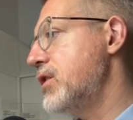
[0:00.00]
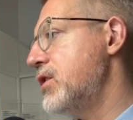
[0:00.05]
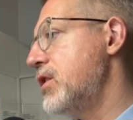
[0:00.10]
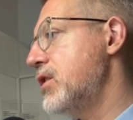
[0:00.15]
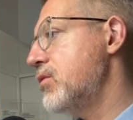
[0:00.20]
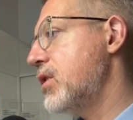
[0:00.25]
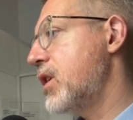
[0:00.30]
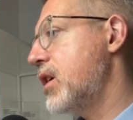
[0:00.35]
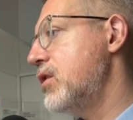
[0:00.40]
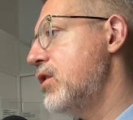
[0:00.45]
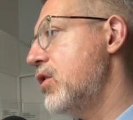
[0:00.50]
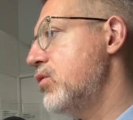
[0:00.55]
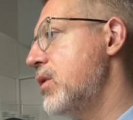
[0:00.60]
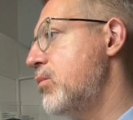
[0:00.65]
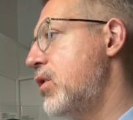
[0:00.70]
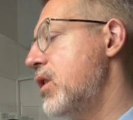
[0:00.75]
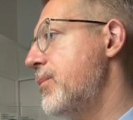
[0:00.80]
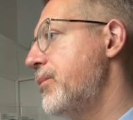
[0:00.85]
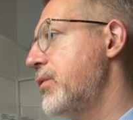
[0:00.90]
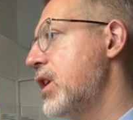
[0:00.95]
So you can
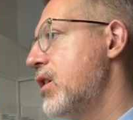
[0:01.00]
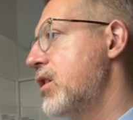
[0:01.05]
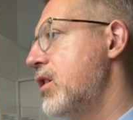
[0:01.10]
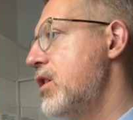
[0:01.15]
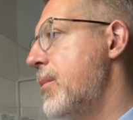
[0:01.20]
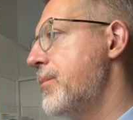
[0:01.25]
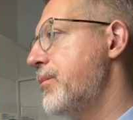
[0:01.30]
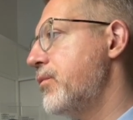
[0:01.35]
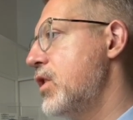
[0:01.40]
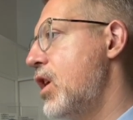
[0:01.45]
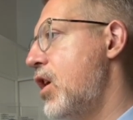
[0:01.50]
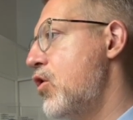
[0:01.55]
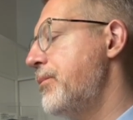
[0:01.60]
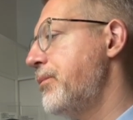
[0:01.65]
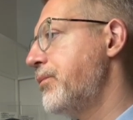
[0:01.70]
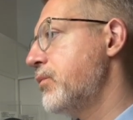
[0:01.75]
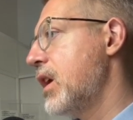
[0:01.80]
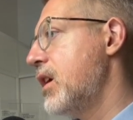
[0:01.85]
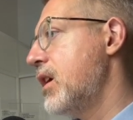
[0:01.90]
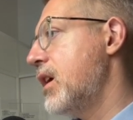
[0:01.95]
see where the definition is
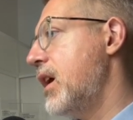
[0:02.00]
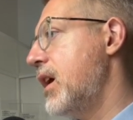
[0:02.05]
coming from.